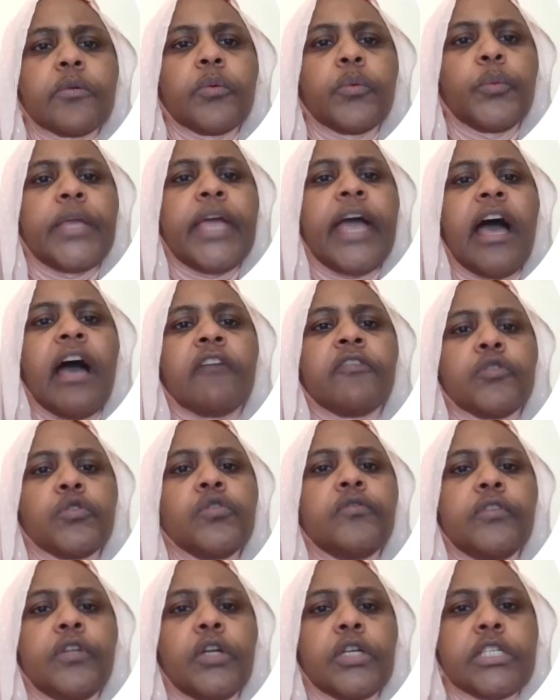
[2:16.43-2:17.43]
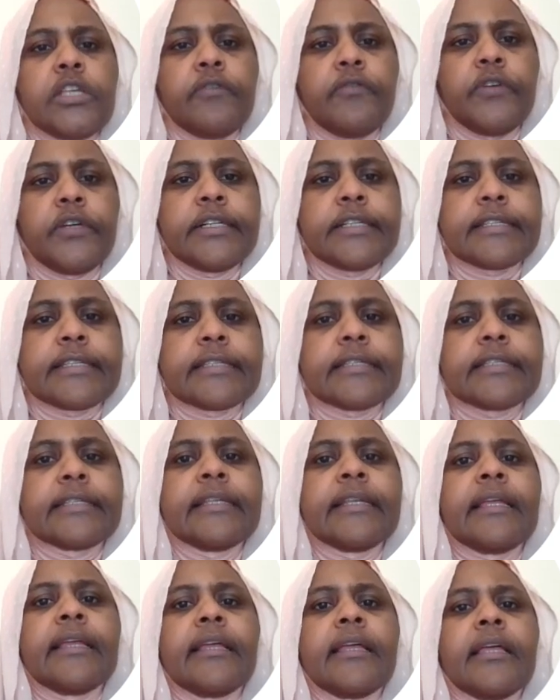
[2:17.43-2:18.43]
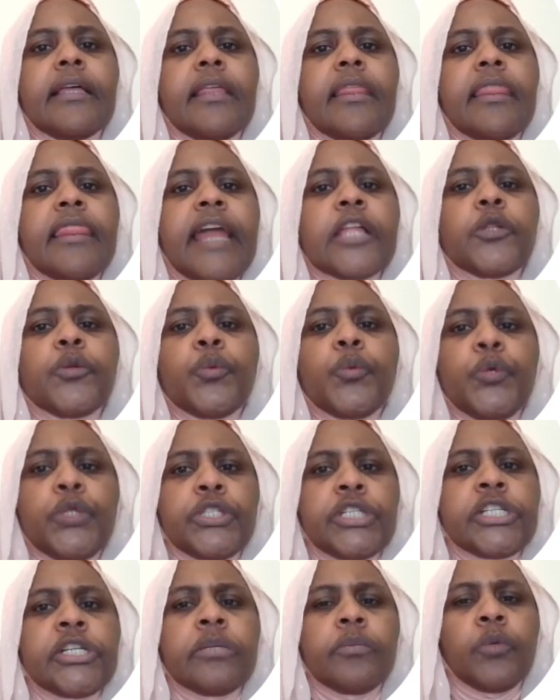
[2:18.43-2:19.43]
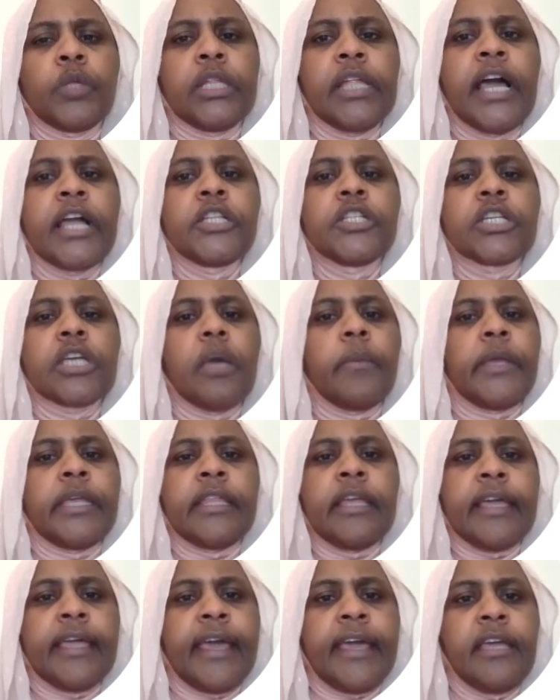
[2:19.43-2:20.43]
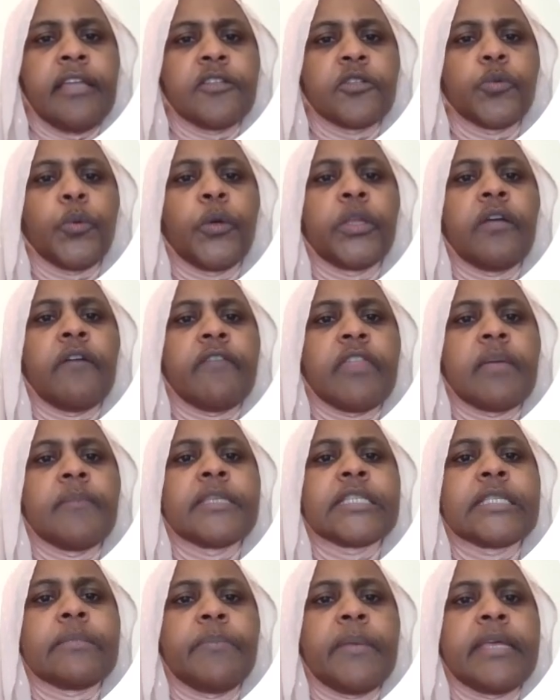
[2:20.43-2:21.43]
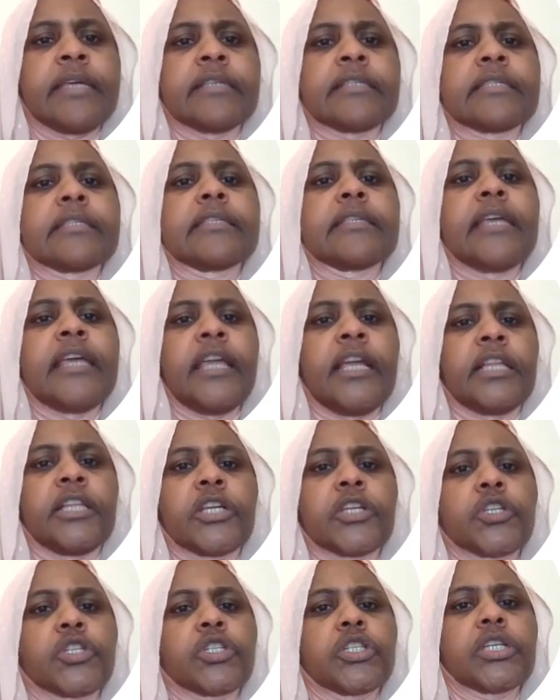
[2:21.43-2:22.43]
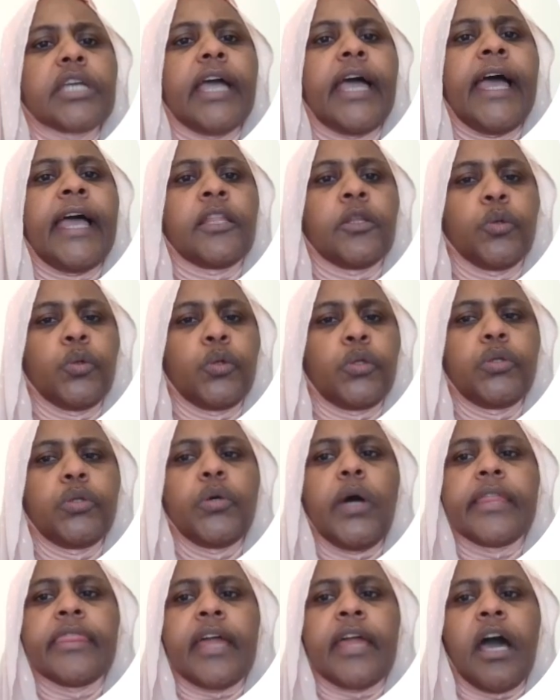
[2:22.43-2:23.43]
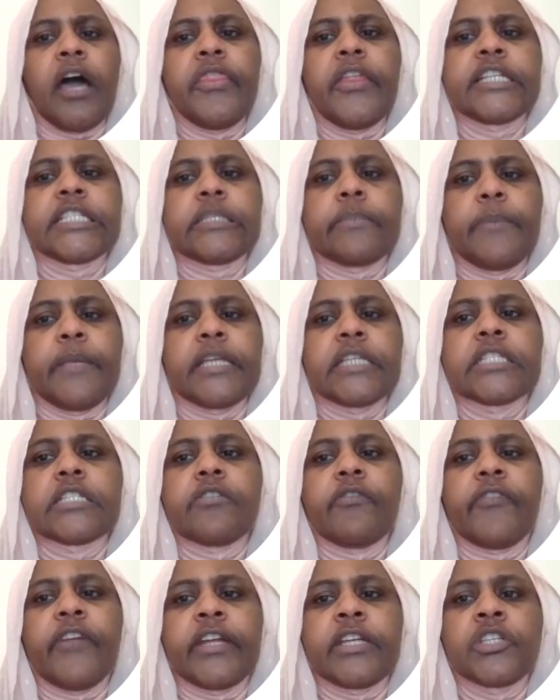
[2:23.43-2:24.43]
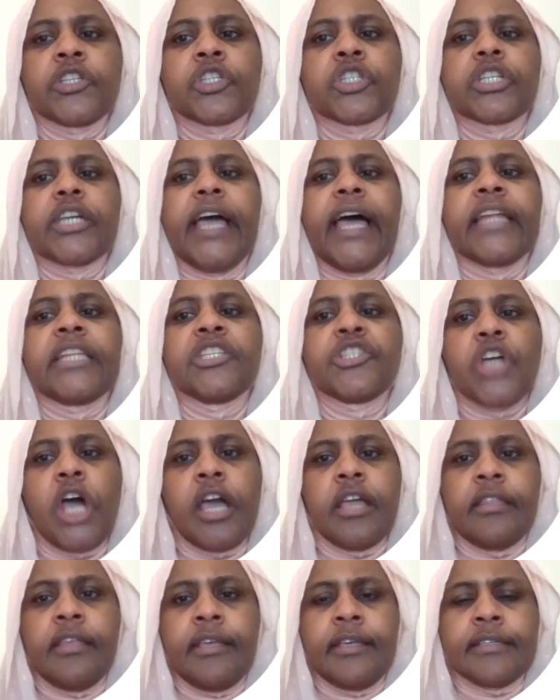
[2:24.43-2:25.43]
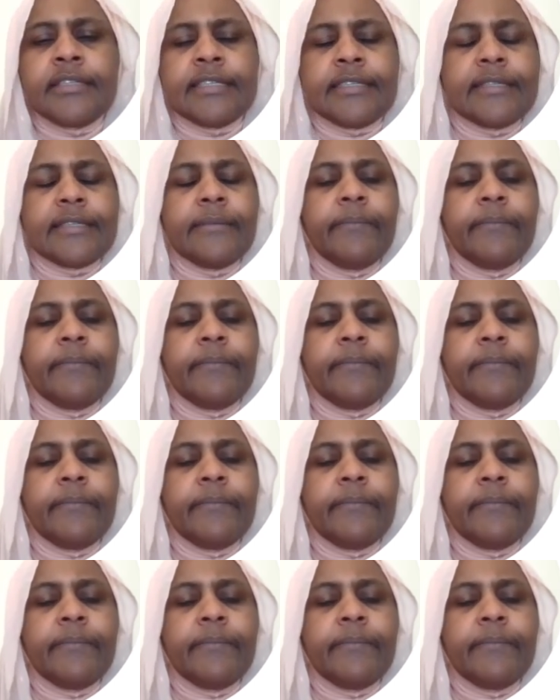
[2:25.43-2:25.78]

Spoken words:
we have two philosophers that would like to communicate. One of them speaks English and Urdu, and the other speaks French and Chinese.